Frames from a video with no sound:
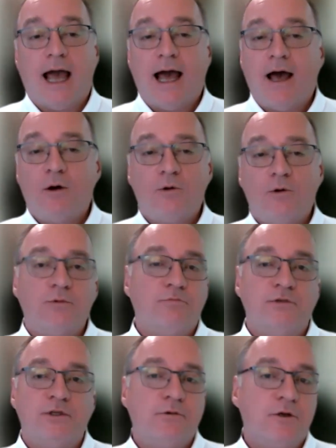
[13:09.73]
How
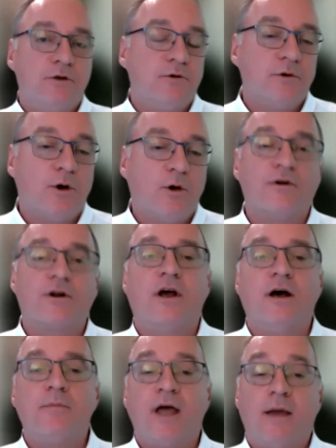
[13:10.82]
do you
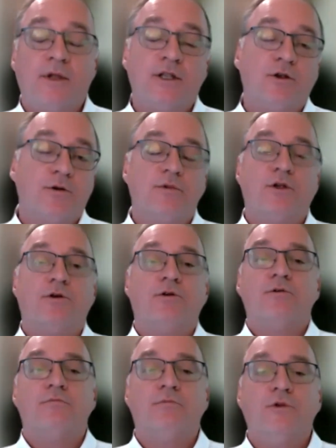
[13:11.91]
overcome that? I mean,
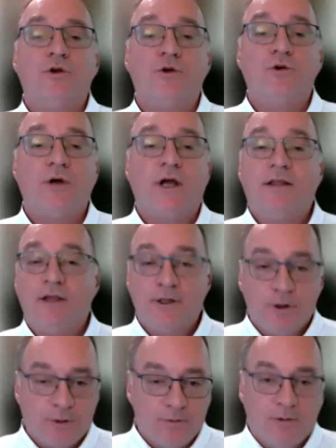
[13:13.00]
you're new, and
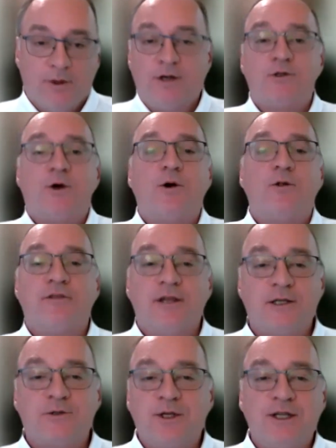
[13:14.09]
then here's all the
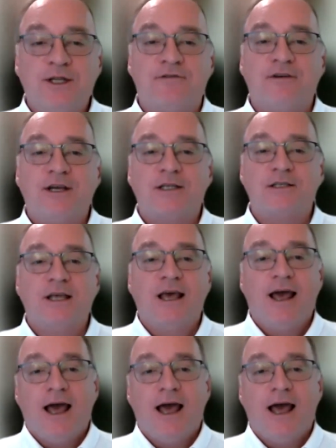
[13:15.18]
things we need to fix.